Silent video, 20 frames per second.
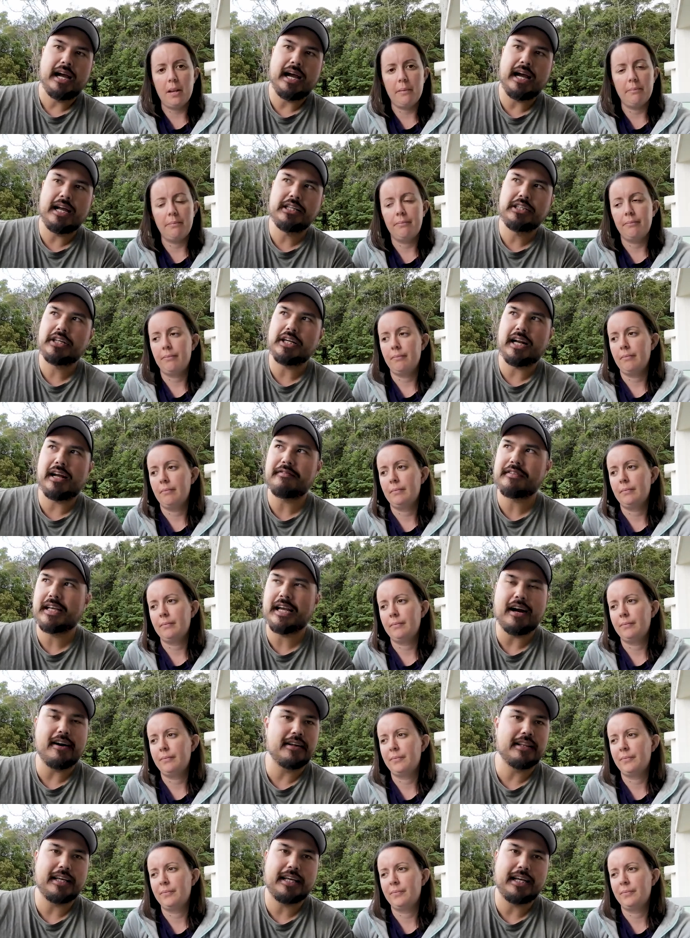Speaker 1: and you're gonna have
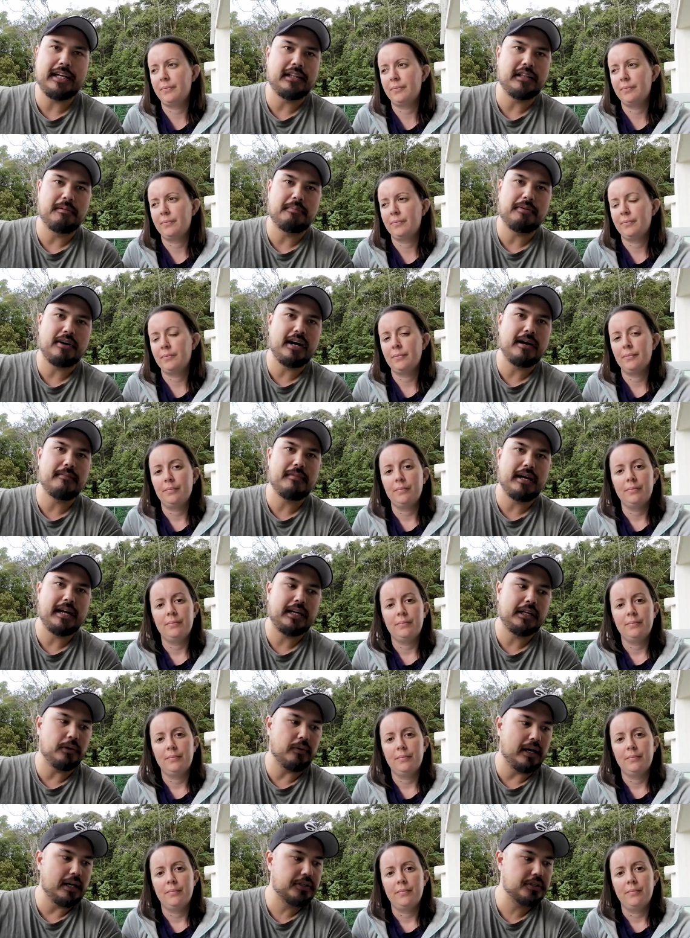to carry the kid in the pram
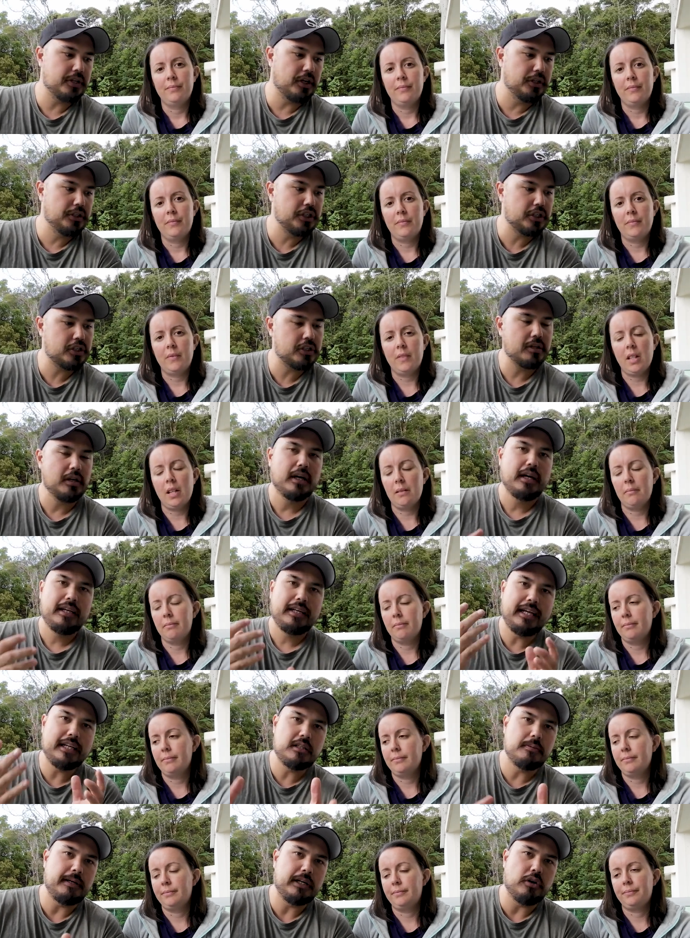anyway. So just
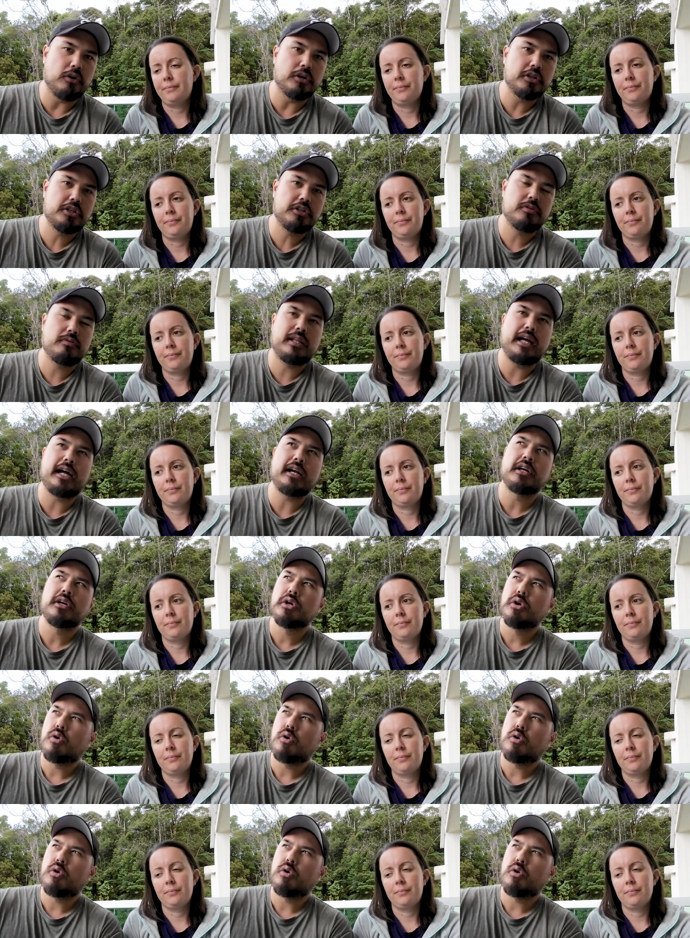need to be conscious of that.